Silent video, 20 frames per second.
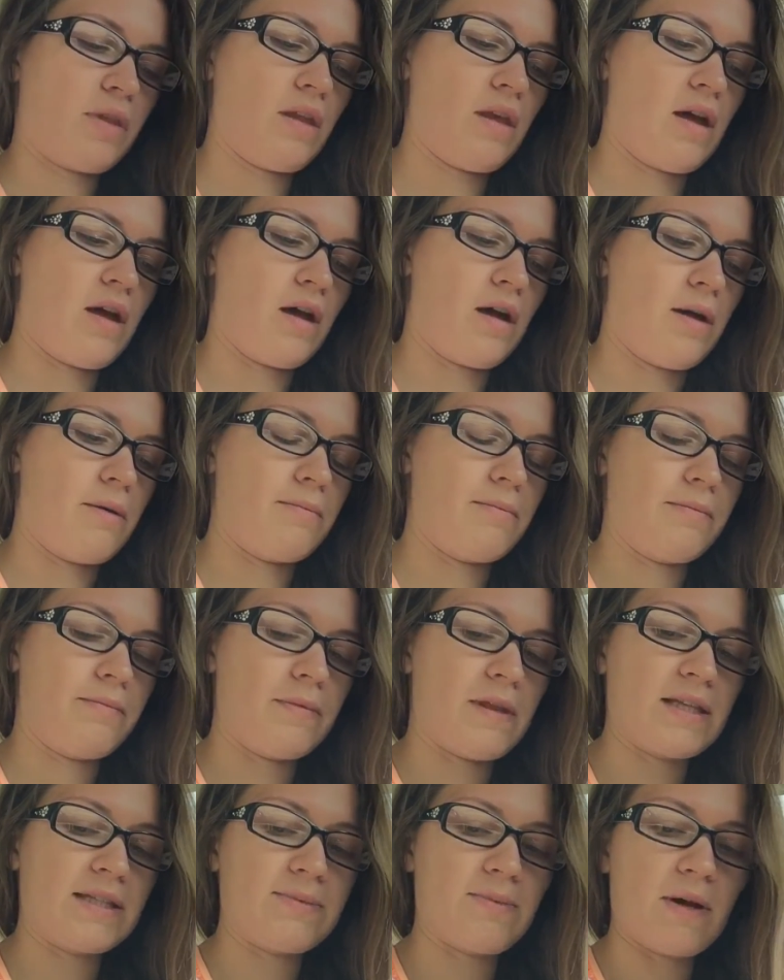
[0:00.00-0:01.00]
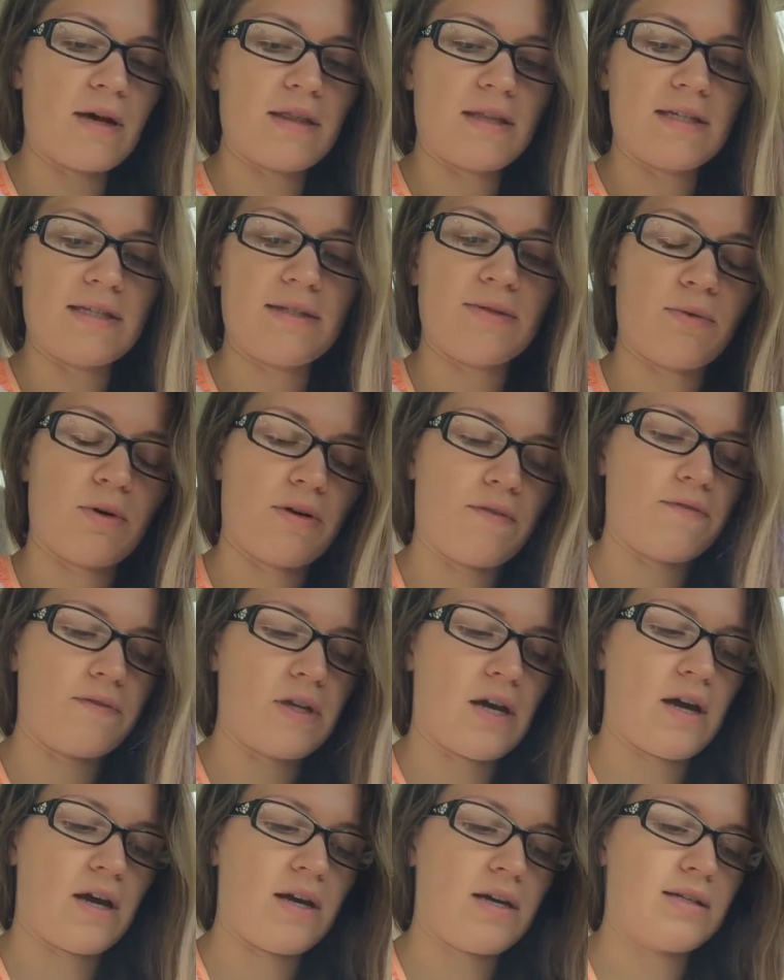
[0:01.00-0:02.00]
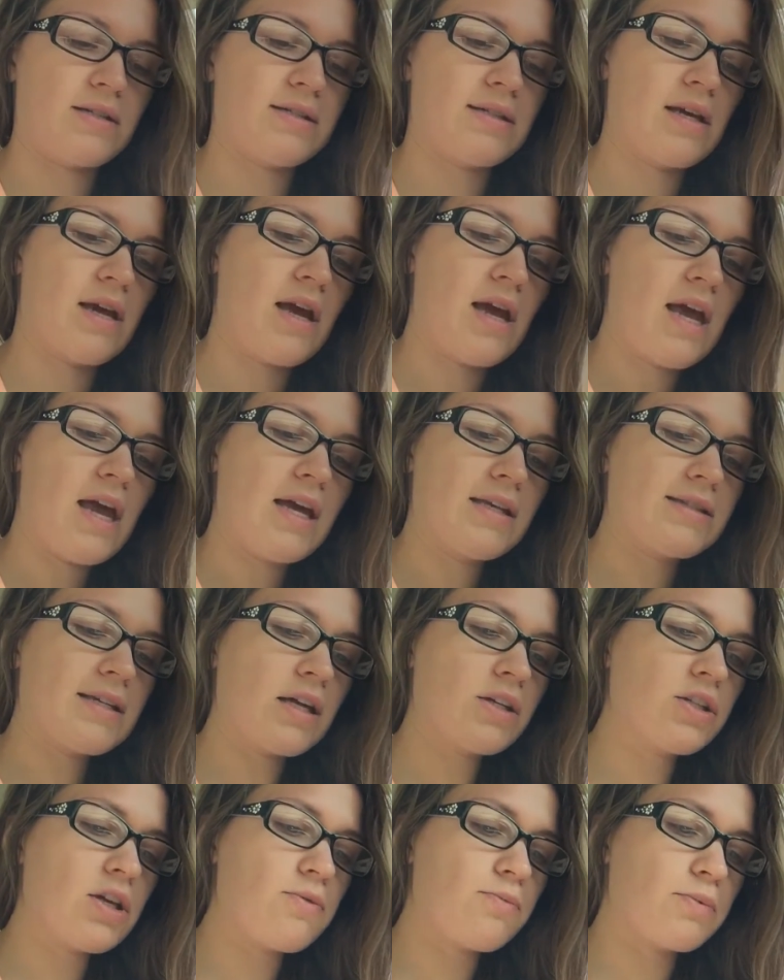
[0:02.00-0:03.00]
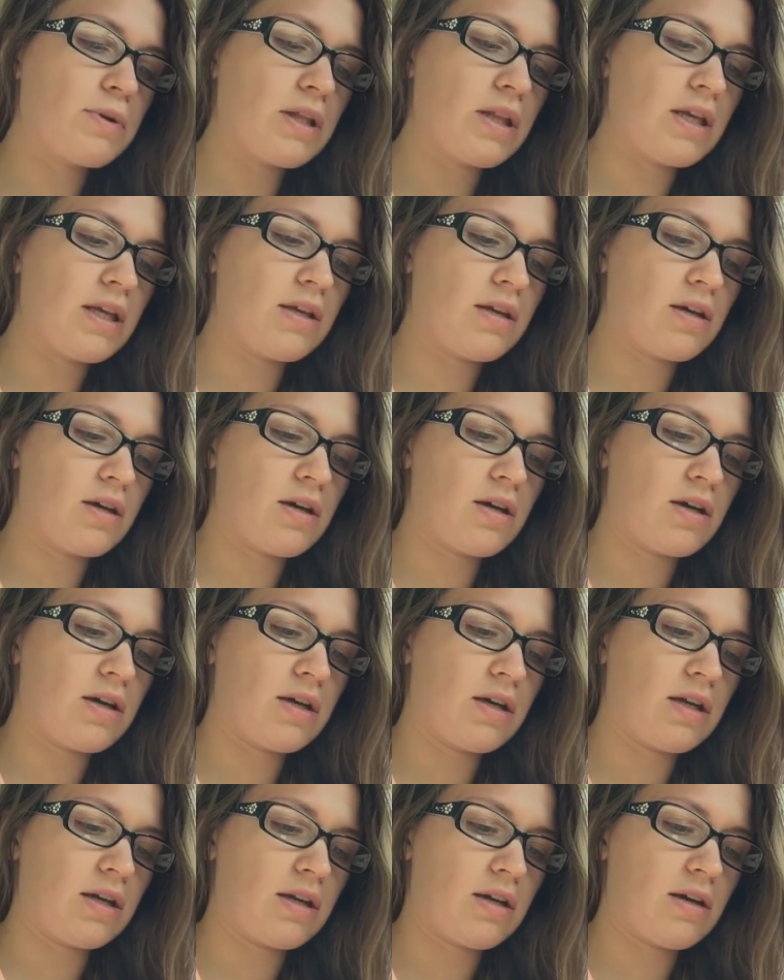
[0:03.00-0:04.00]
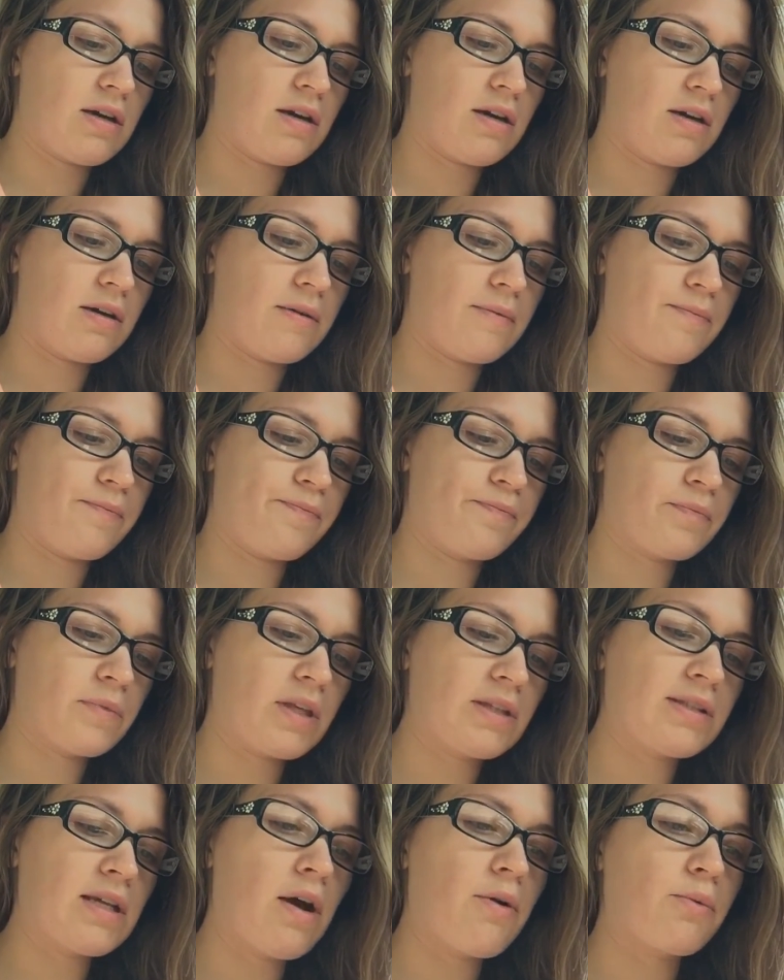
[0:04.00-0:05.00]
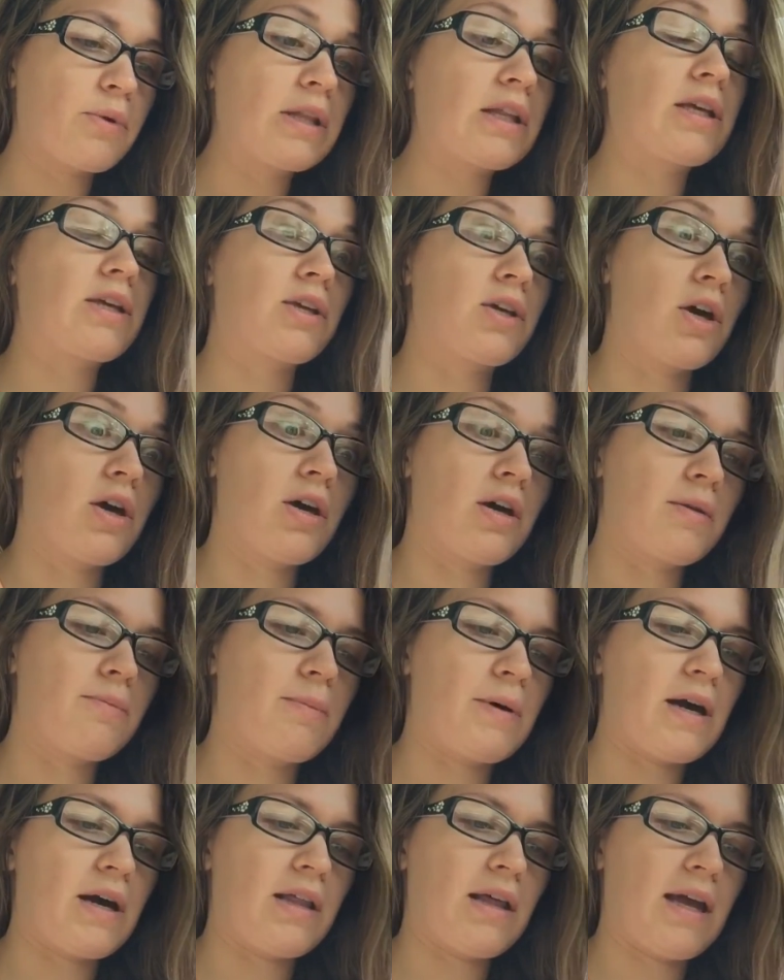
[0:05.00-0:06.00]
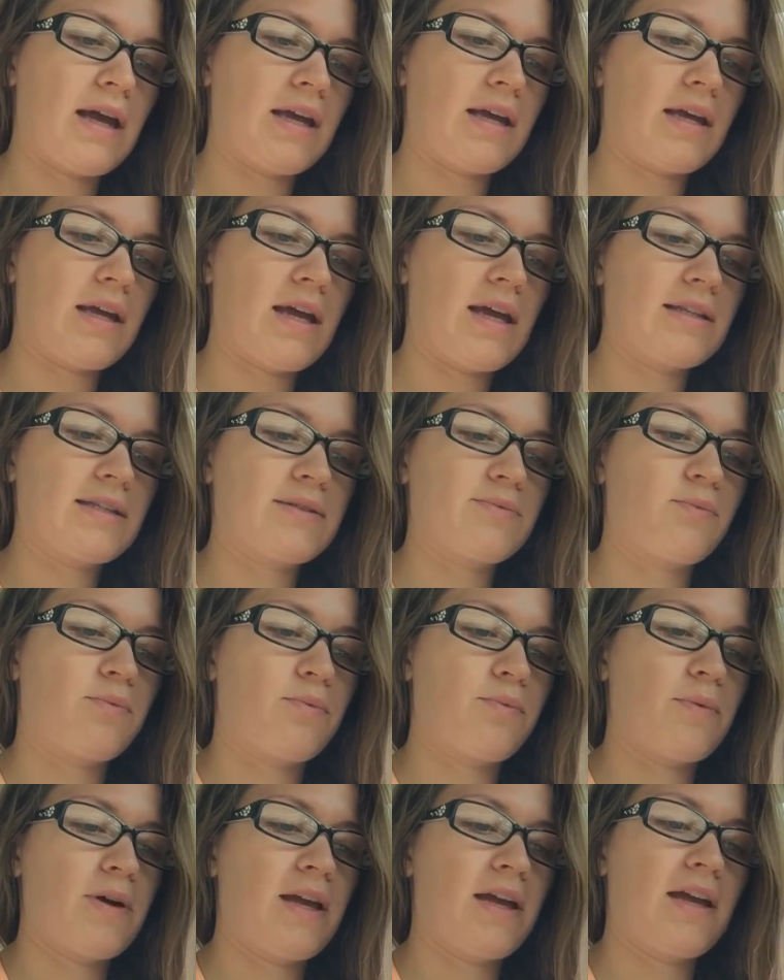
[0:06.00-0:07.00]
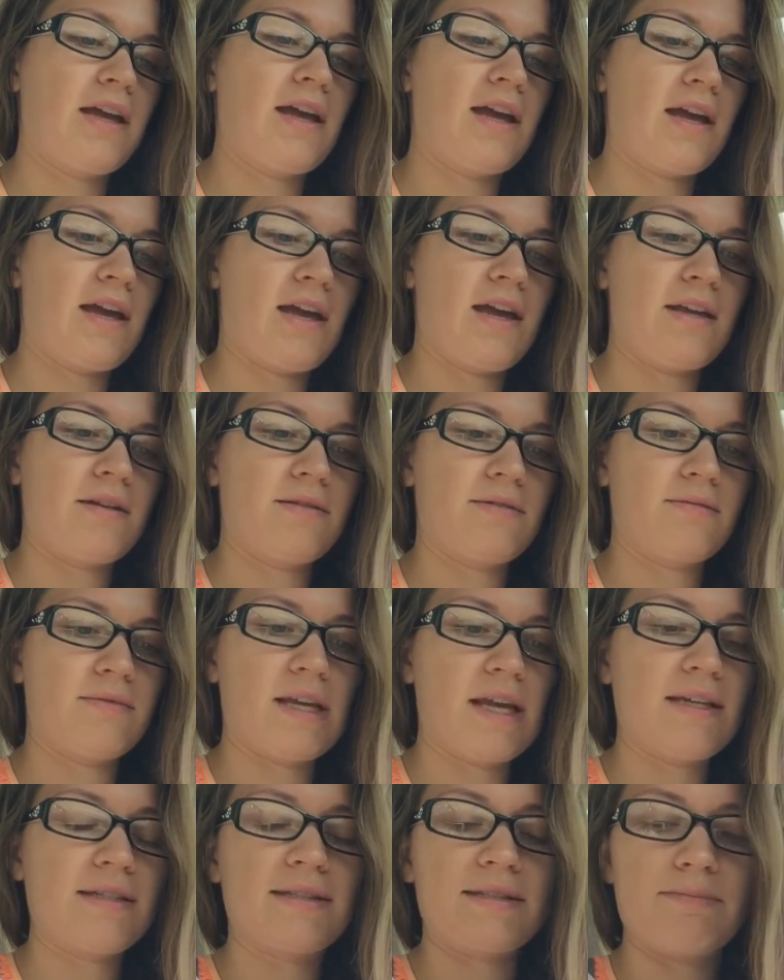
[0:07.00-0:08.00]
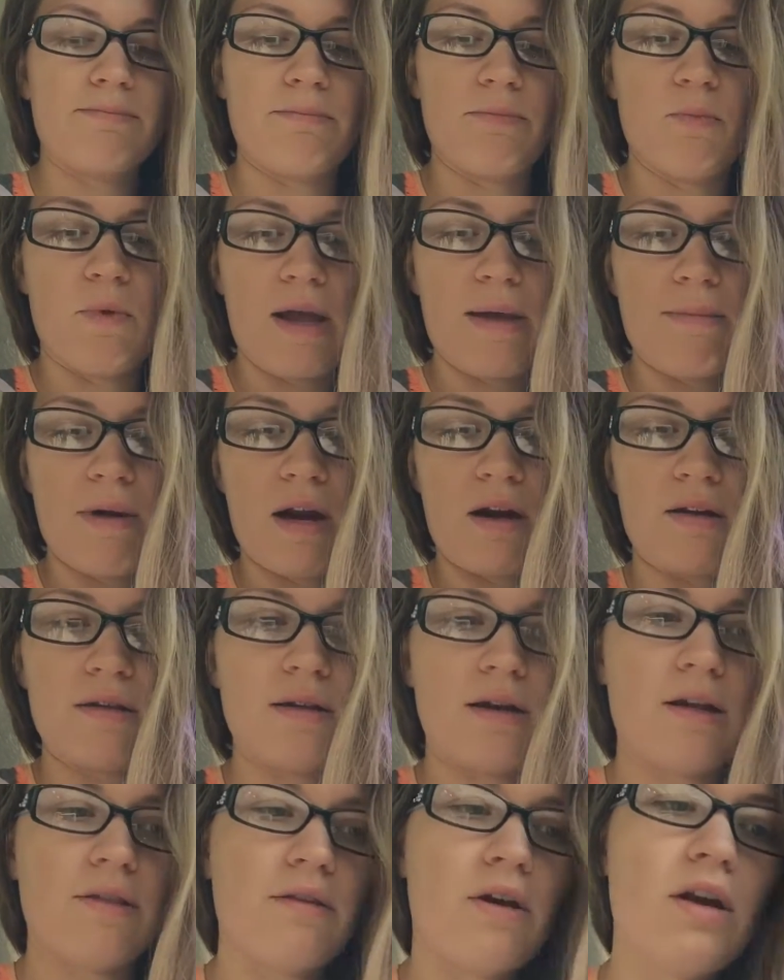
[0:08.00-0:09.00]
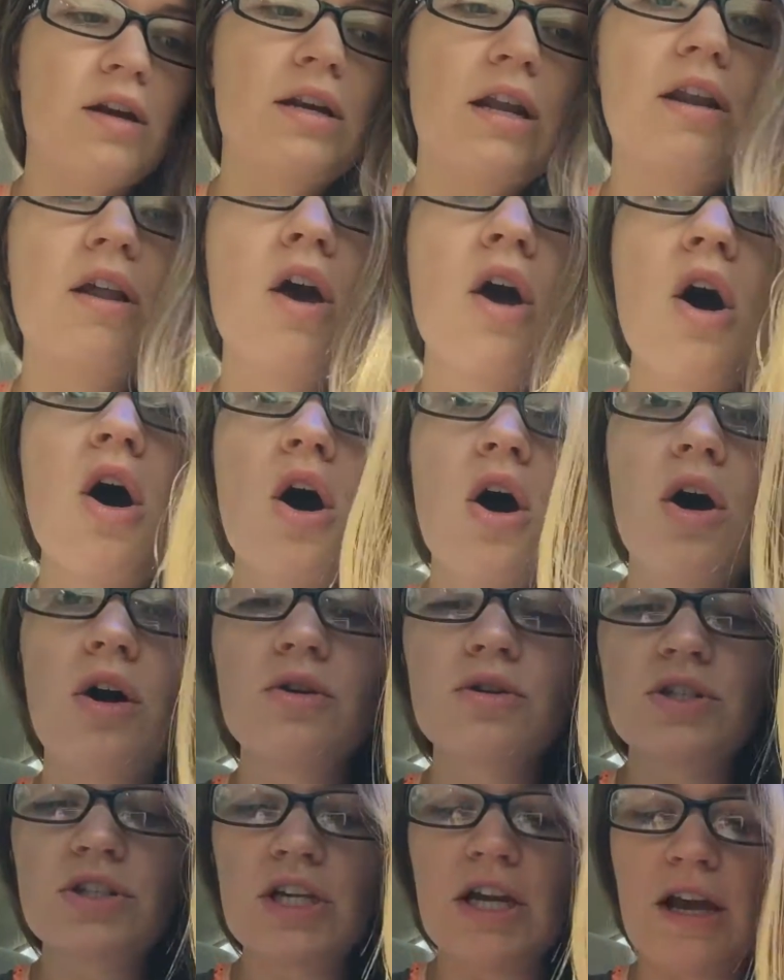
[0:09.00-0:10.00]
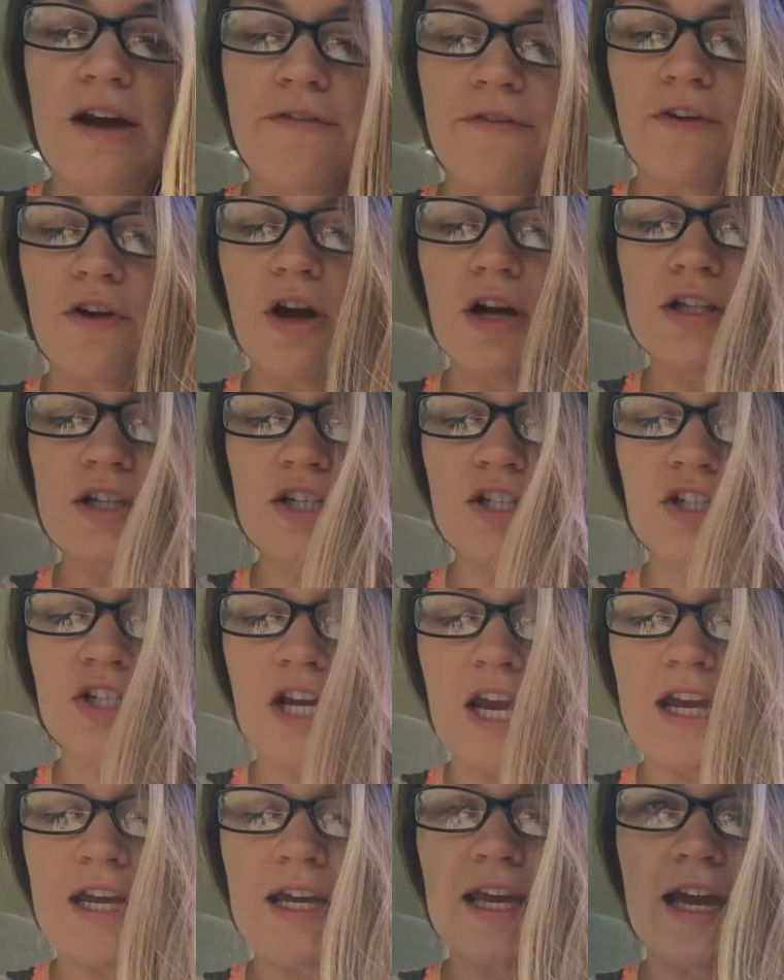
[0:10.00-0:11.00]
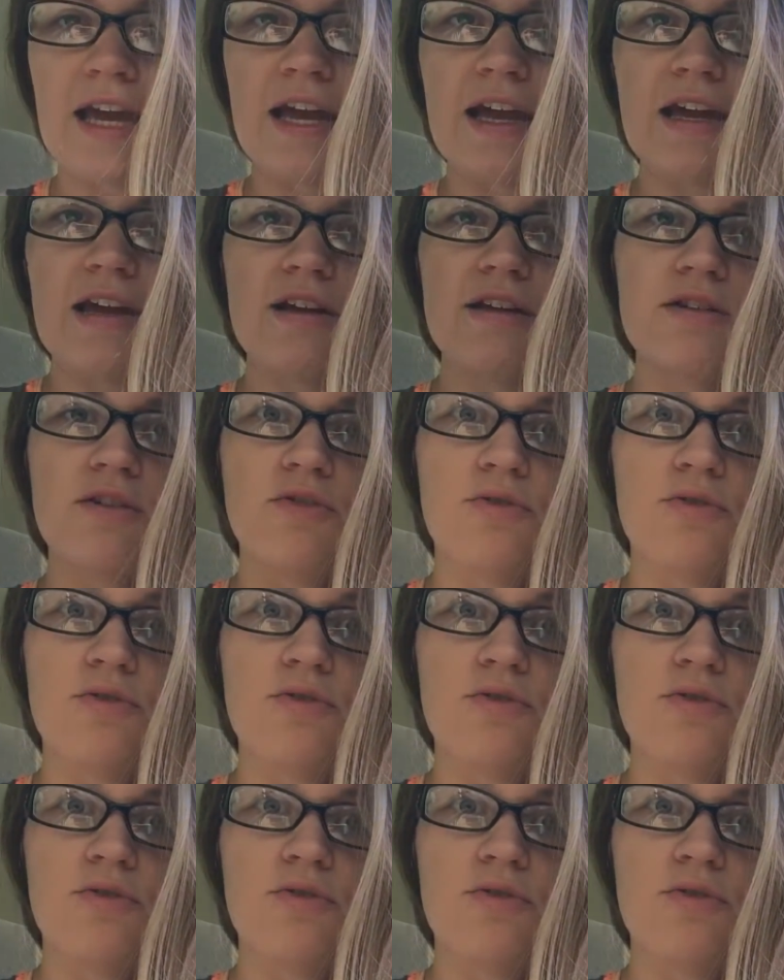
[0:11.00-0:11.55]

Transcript: That's what this sort of does. It's actually really good. It's not really good, but like it tastes way better than I thought it did. Oh shit, I forgot to shake it.